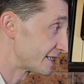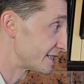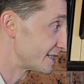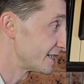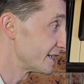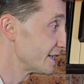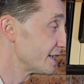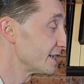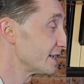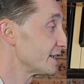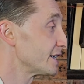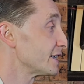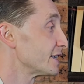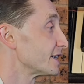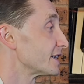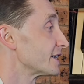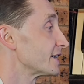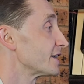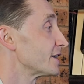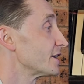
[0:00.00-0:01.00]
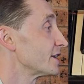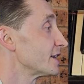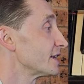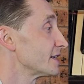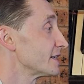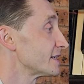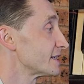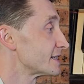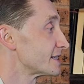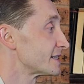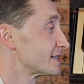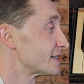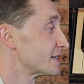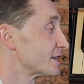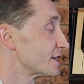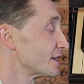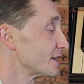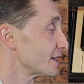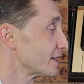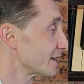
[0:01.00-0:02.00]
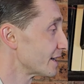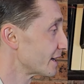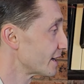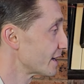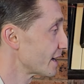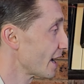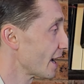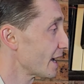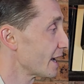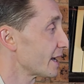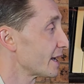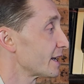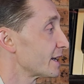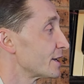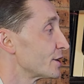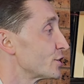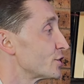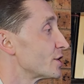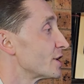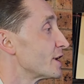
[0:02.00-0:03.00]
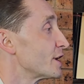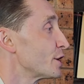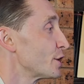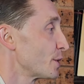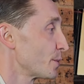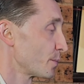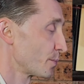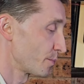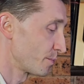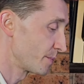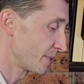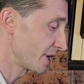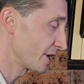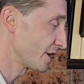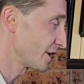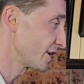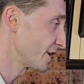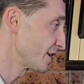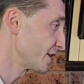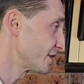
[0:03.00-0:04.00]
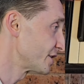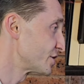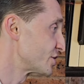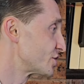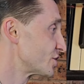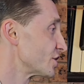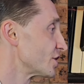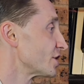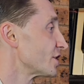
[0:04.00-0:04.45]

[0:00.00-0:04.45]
D, E, C, A, B, G,